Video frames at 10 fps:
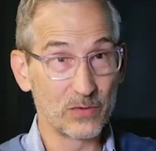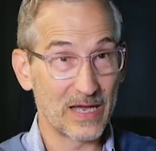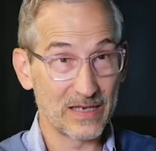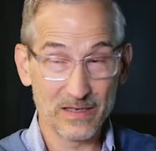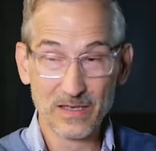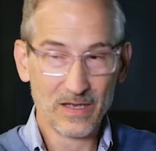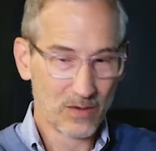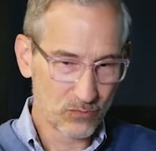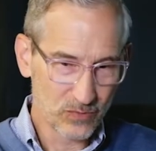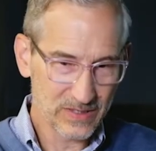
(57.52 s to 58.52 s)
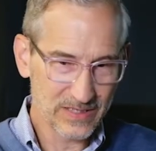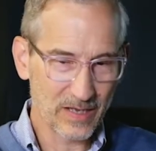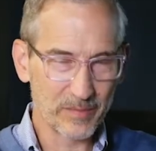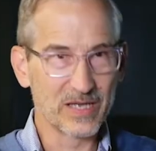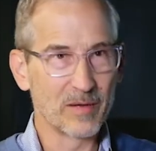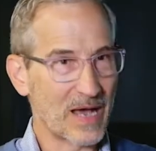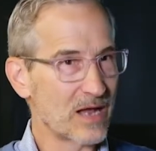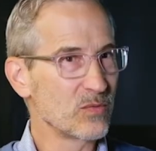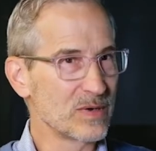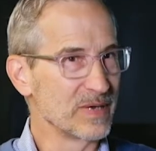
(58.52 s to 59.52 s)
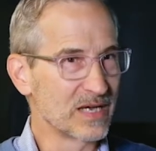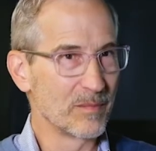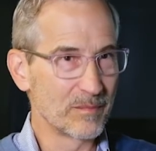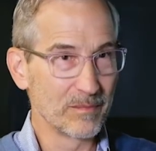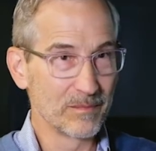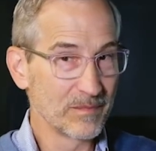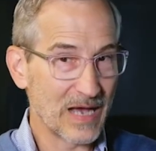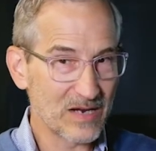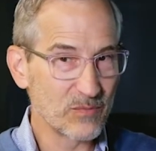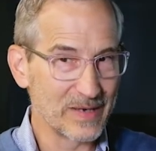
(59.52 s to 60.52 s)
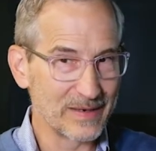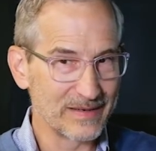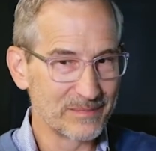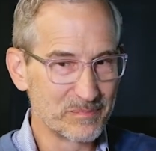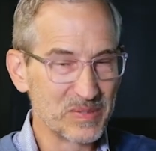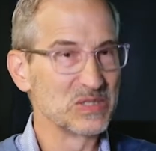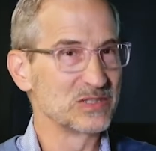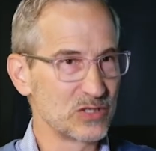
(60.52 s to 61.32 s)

had to really now become how do we build a